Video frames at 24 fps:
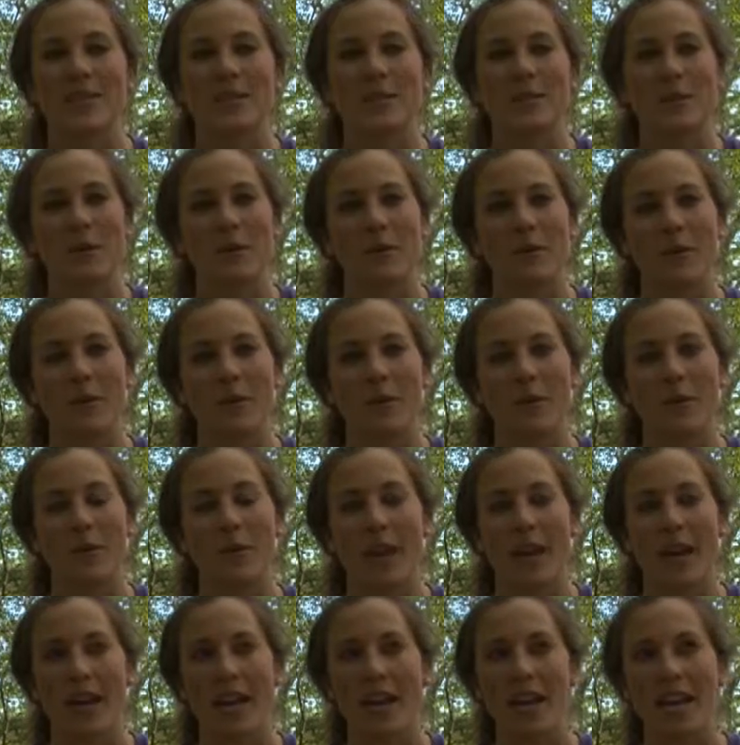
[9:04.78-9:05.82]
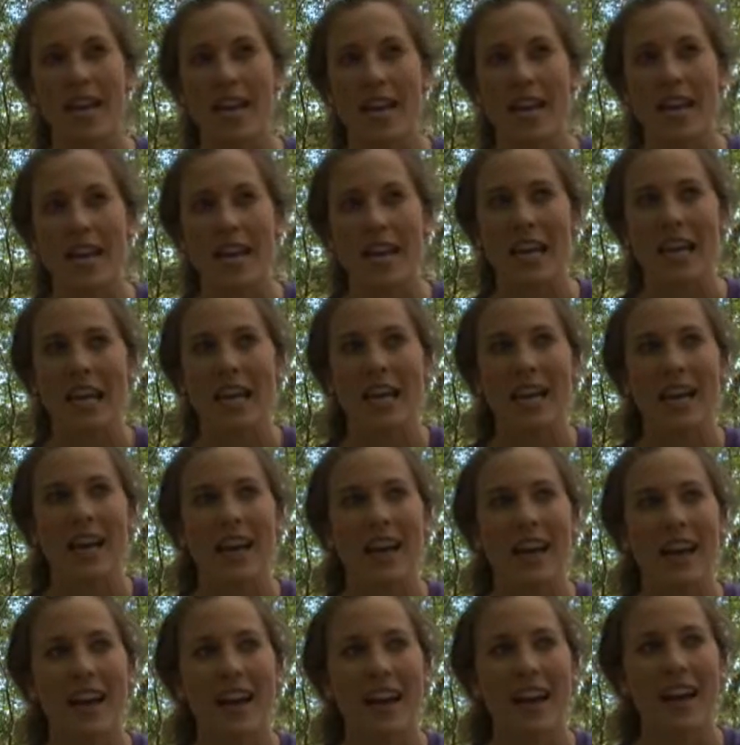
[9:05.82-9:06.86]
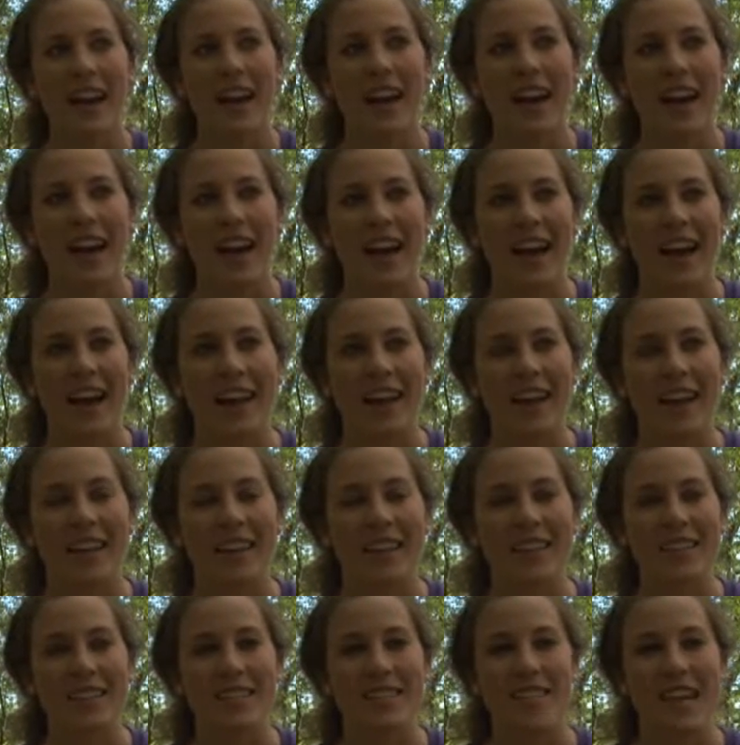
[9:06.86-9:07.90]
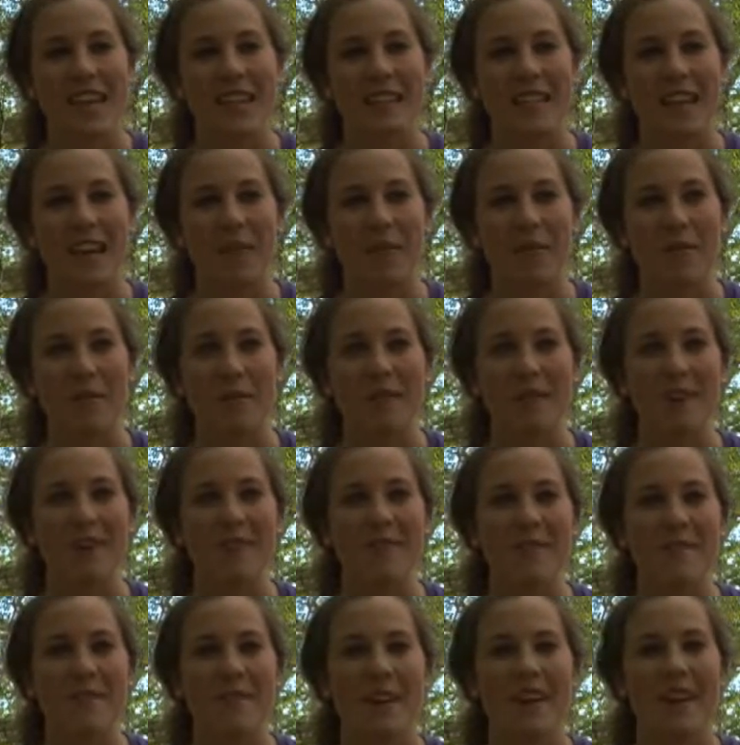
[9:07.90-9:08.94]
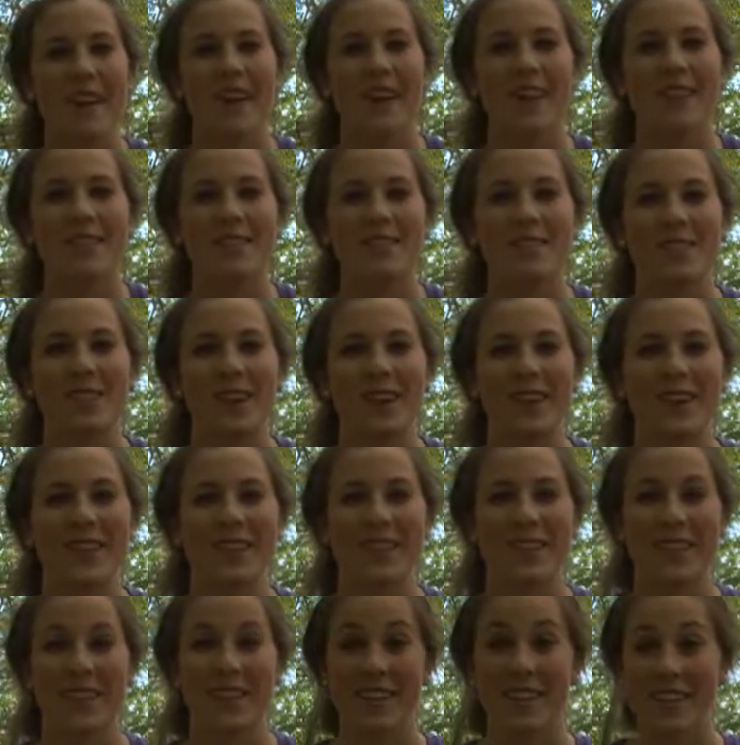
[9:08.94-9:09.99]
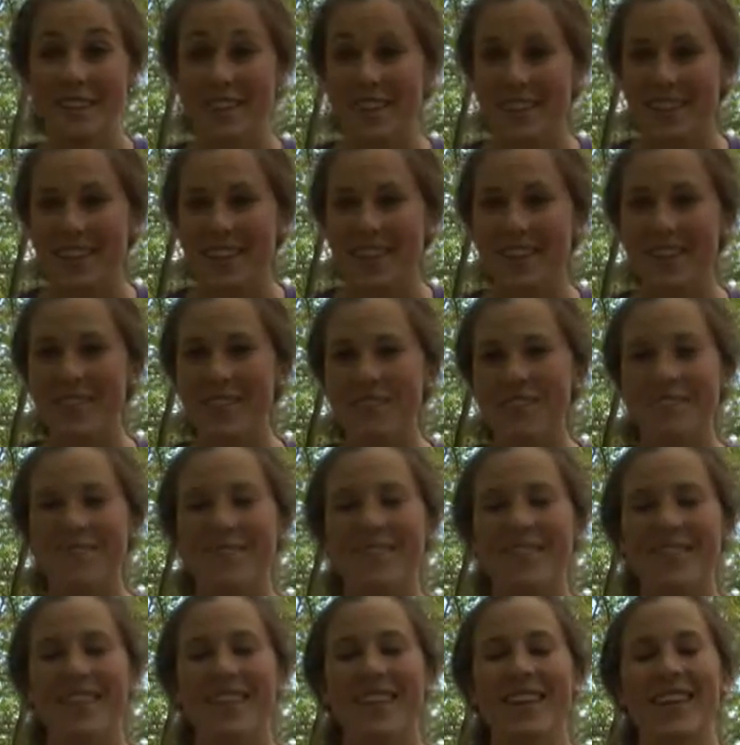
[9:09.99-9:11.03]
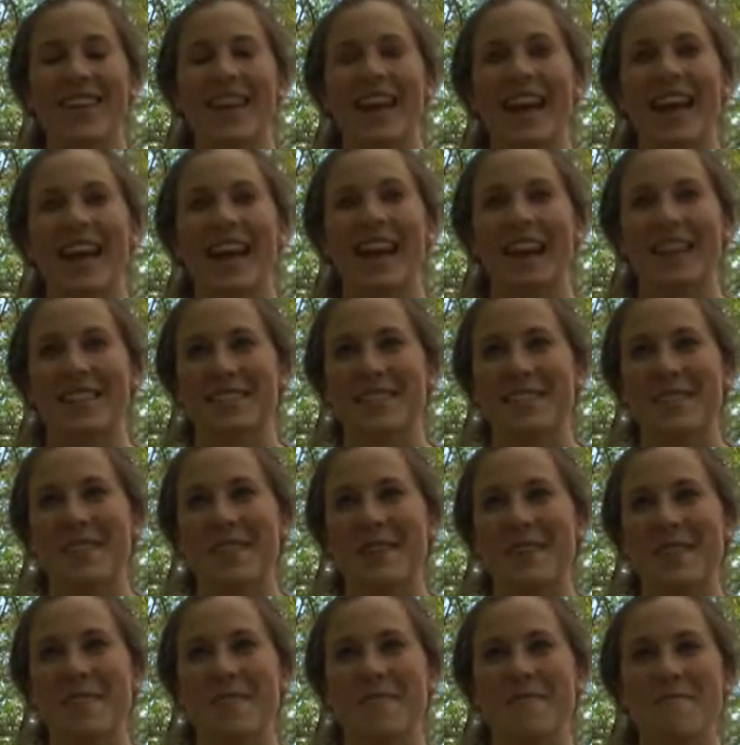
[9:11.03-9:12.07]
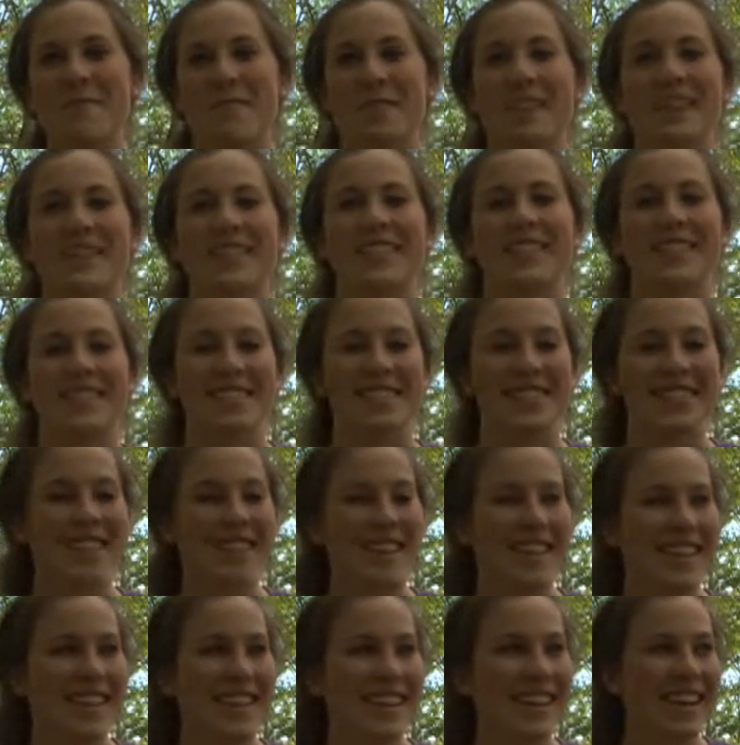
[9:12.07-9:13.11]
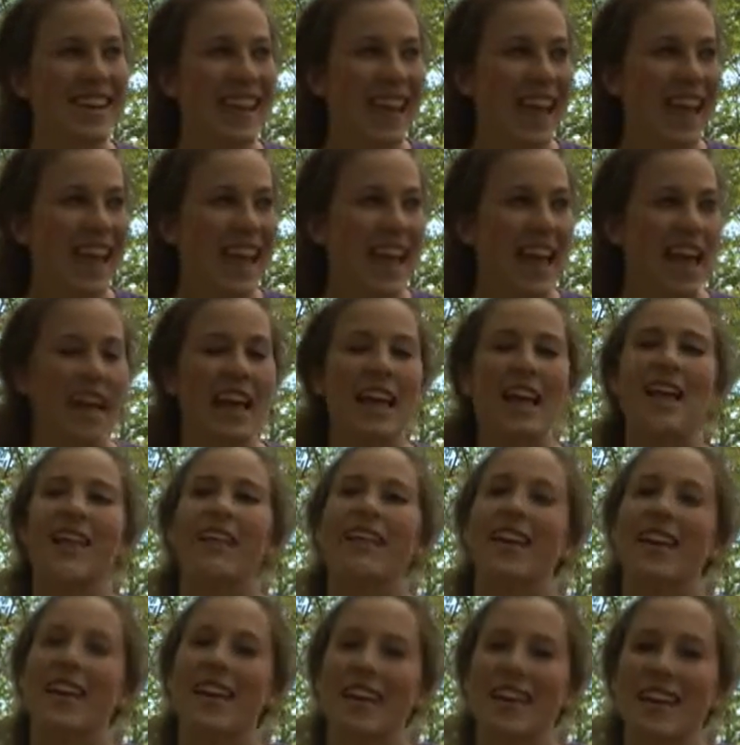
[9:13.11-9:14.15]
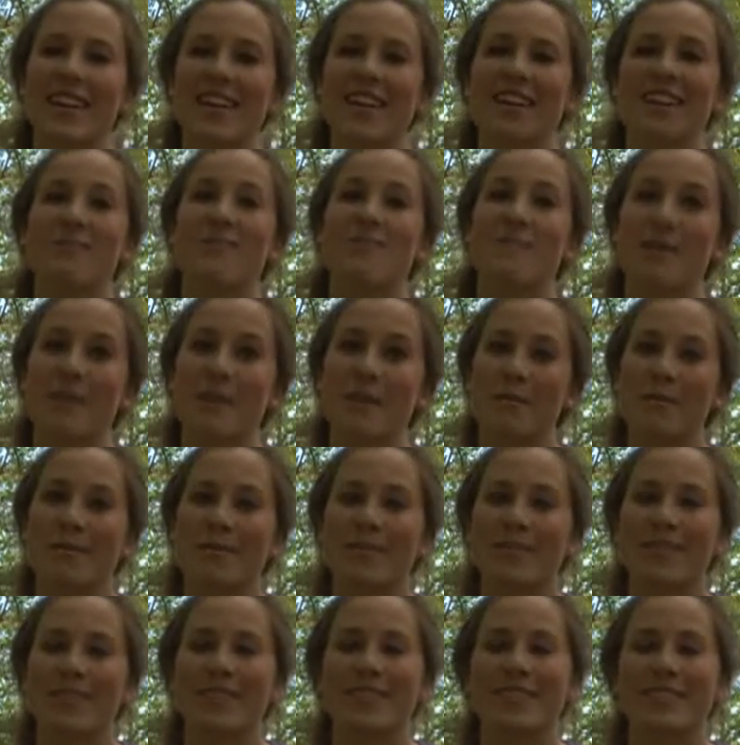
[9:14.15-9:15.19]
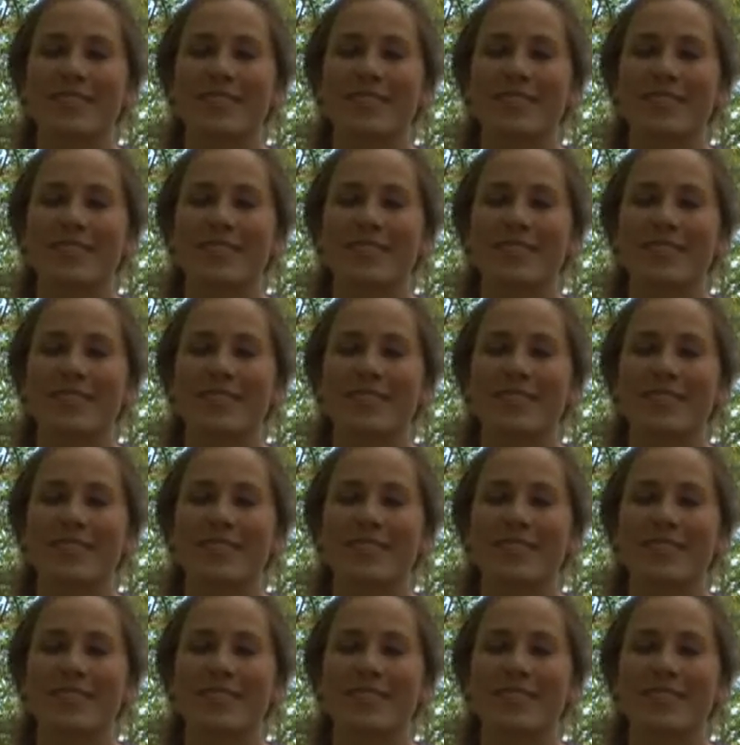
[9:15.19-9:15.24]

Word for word: just to be really quiet and I sat down with him and started talking to him and asking him what he had seen. And then he burped.